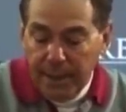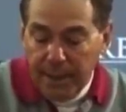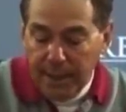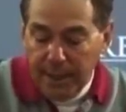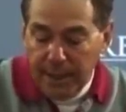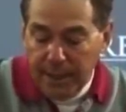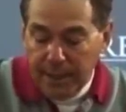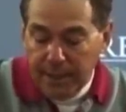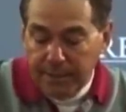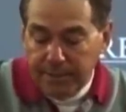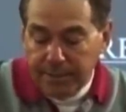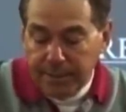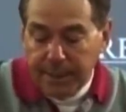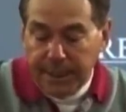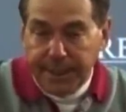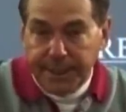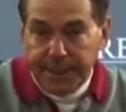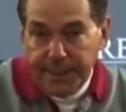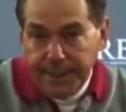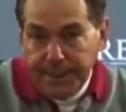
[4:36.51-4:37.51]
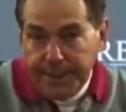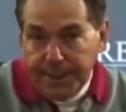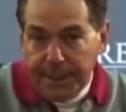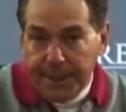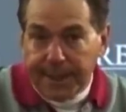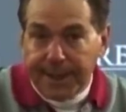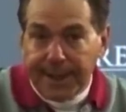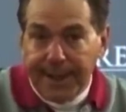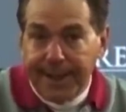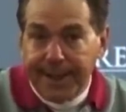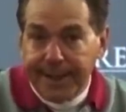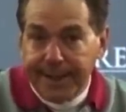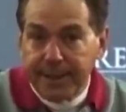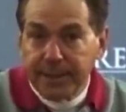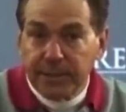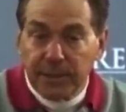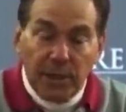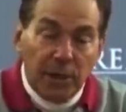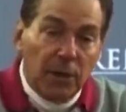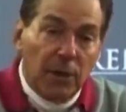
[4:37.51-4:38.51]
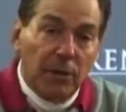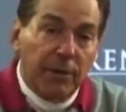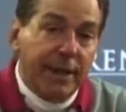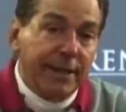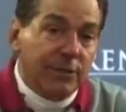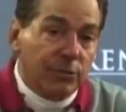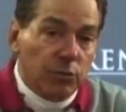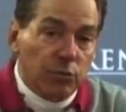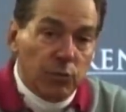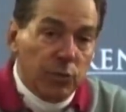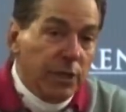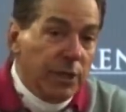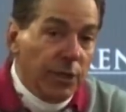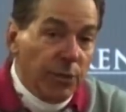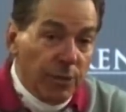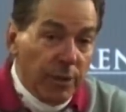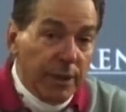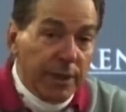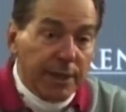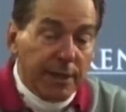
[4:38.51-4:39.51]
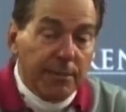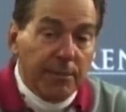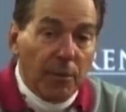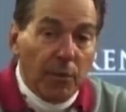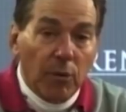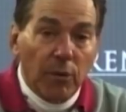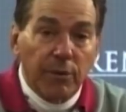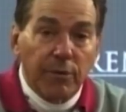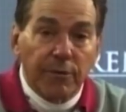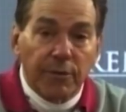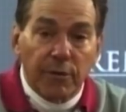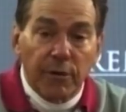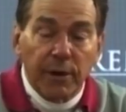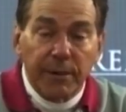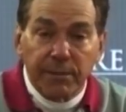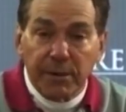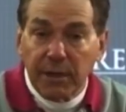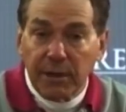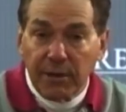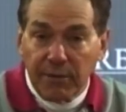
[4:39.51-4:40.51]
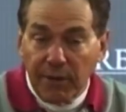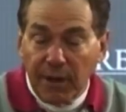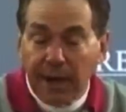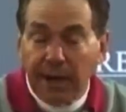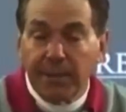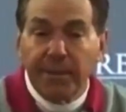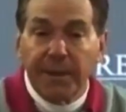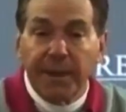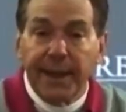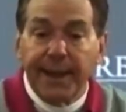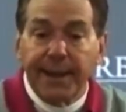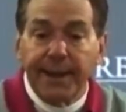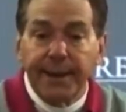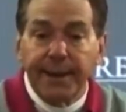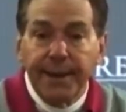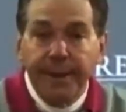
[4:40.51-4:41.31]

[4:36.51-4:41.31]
Um, but a guy needs to know that's really, really important for him to develop that